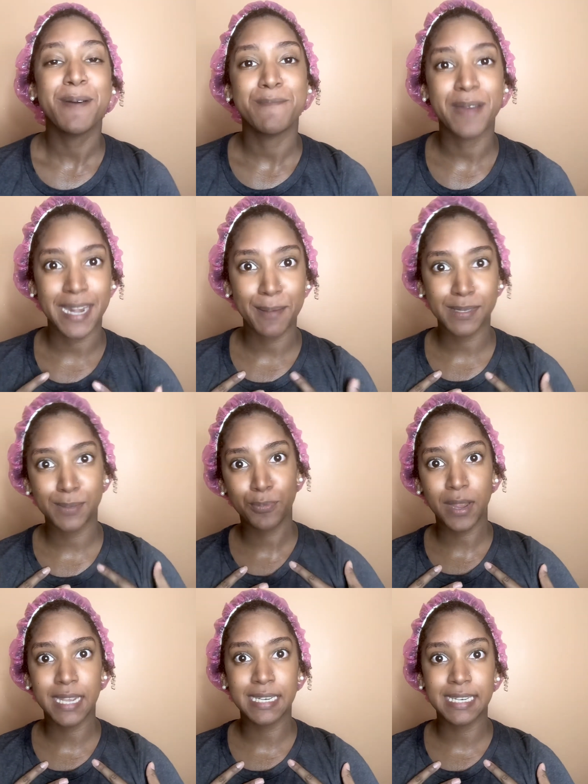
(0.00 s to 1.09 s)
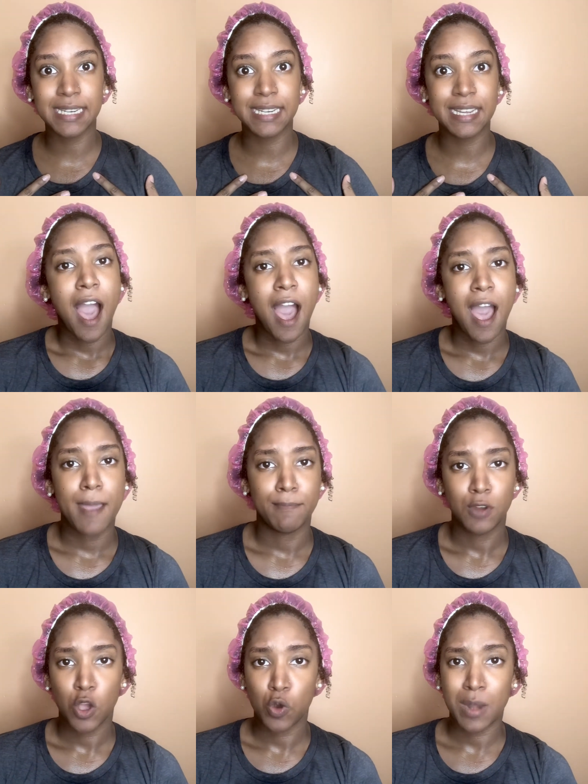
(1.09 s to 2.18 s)
my name is Brandy. I'm
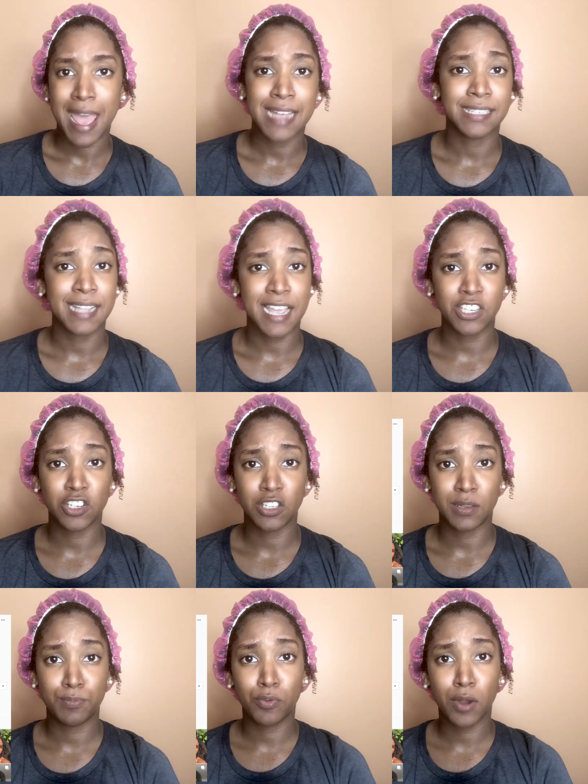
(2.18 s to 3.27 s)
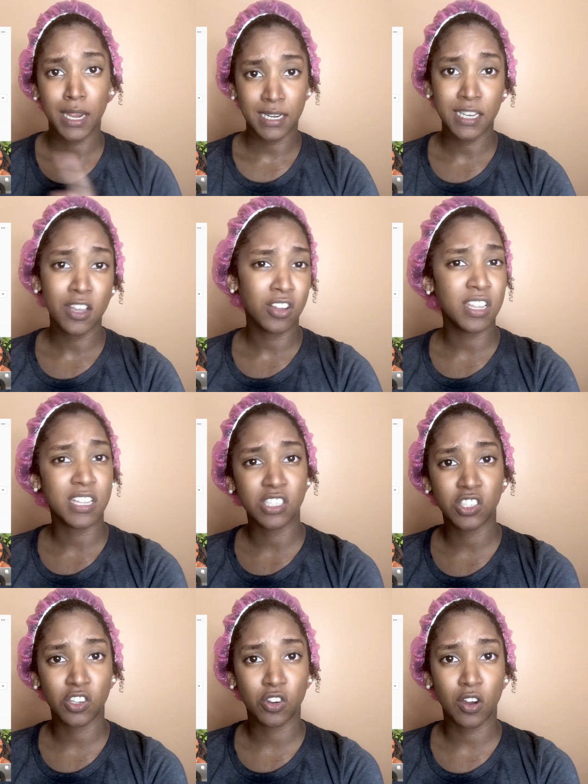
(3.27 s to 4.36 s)
known as Naturally Brandy on
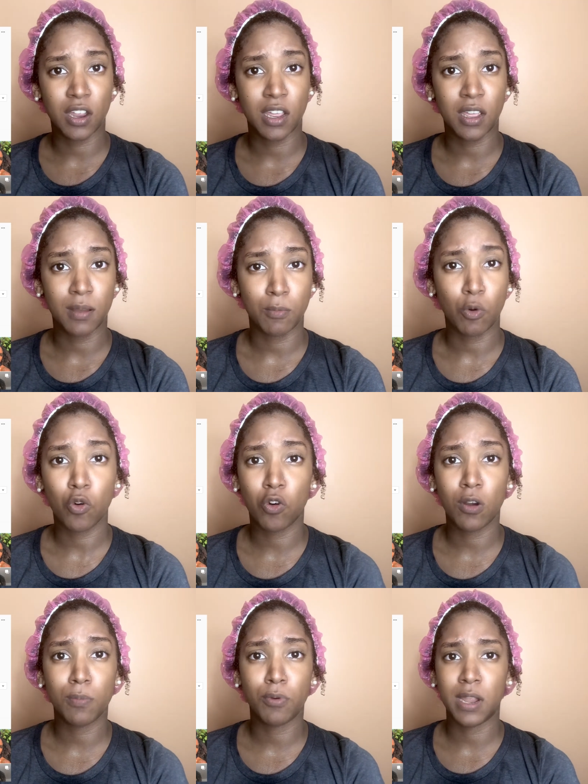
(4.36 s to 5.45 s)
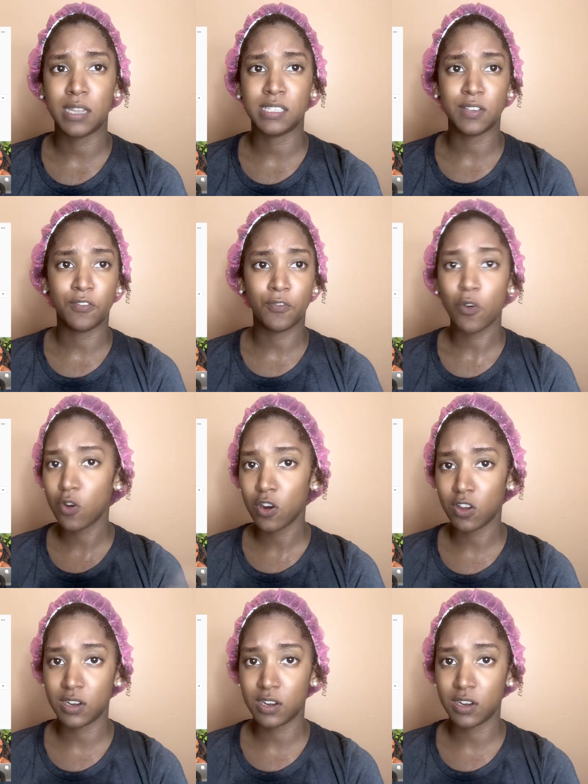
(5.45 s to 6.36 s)
Instagram or Brandy4 on